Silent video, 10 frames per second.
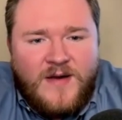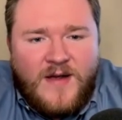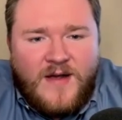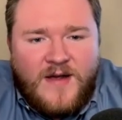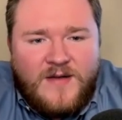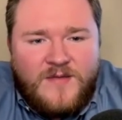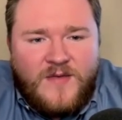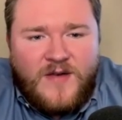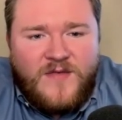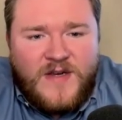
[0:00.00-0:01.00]

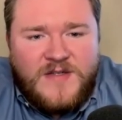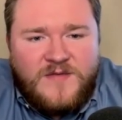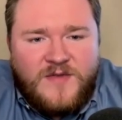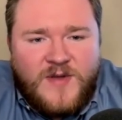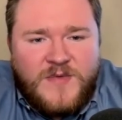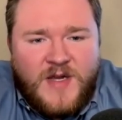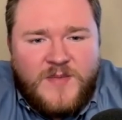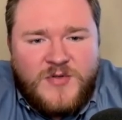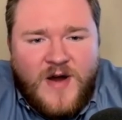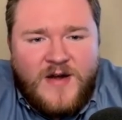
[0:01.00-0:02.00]
like fix and flip
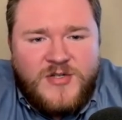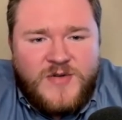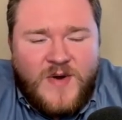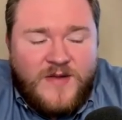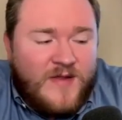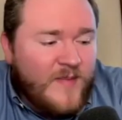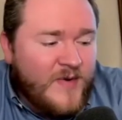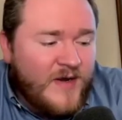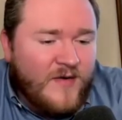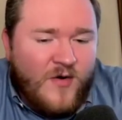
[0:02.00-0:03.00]
type strategy, whether that
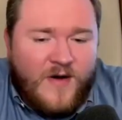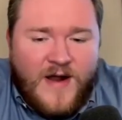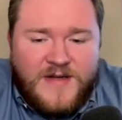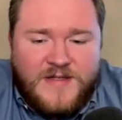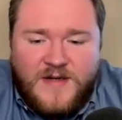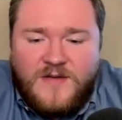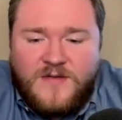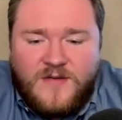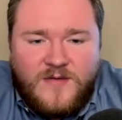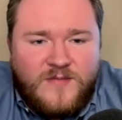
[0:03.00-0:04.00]
be a hard asset
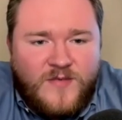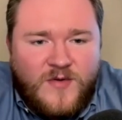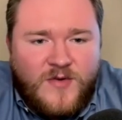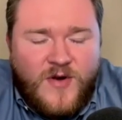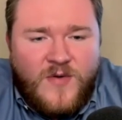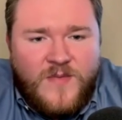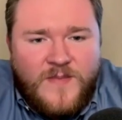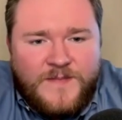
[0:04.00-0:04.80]
or the note.